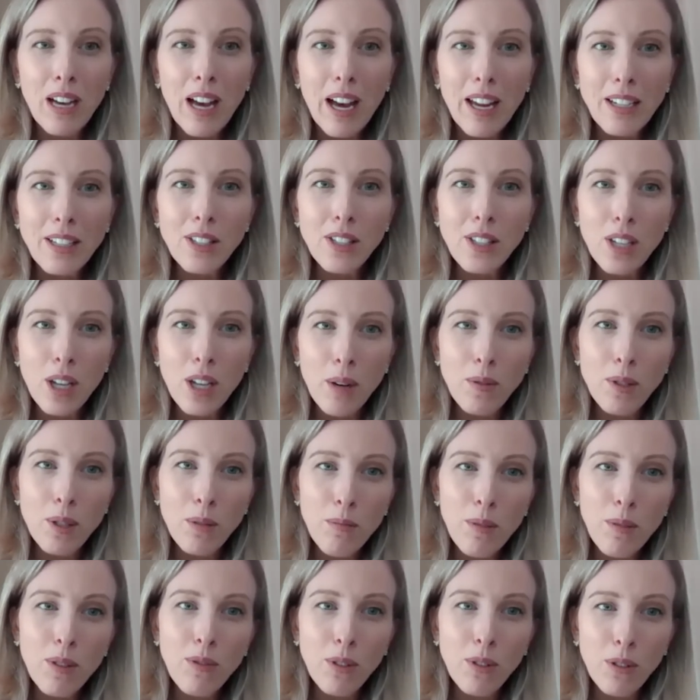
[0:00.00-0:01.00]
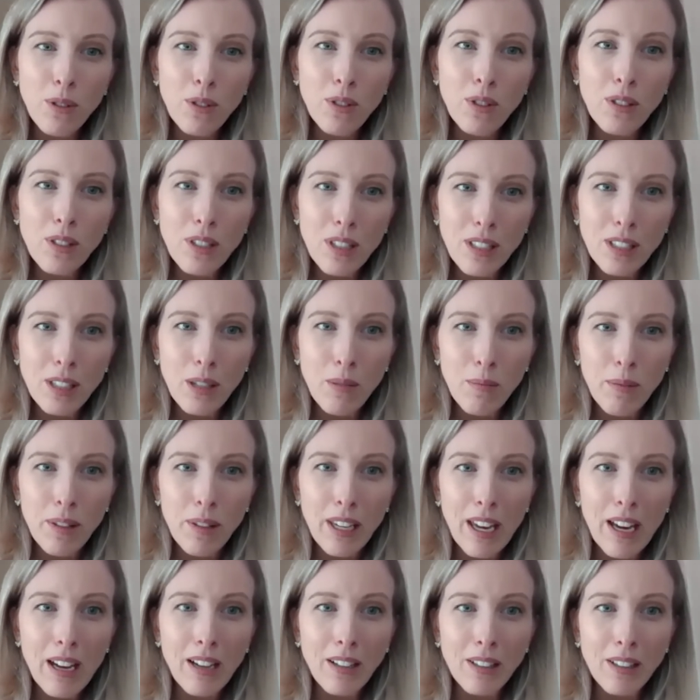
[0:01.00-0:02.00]
and it's time to move on to
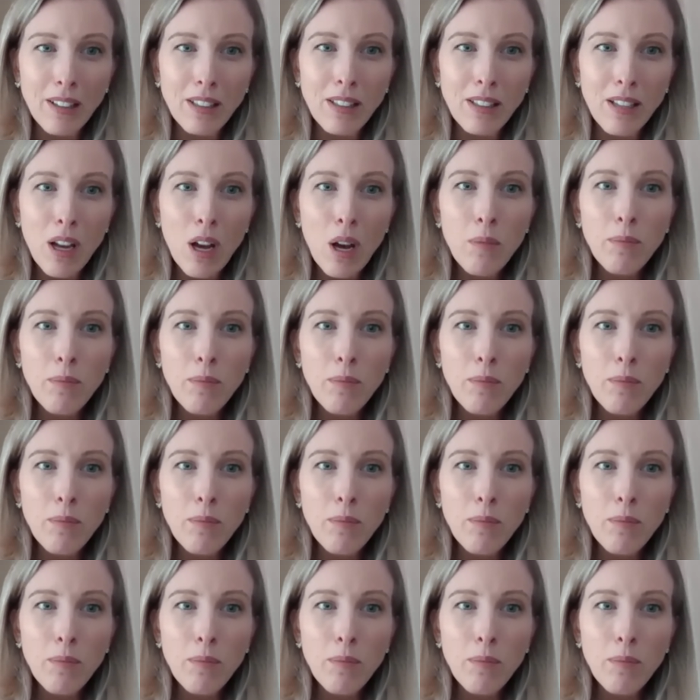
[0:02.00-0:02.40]
something else.